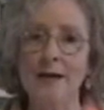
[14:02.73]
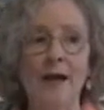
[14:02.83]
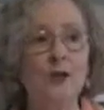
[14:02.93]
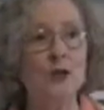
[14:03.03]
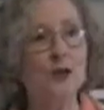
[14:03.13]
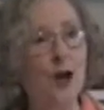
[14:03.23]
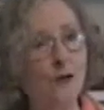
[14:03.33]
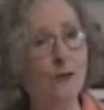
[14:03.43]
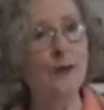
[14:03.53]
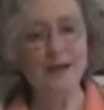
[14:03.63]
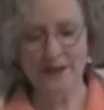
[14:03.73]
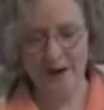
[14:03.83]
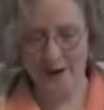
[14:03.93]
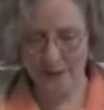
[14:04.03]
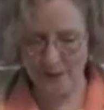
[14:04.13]
a nation of
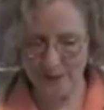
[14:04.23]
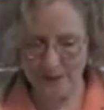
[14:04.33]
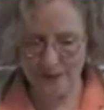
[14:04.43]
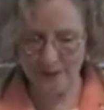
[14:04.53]
millionaires.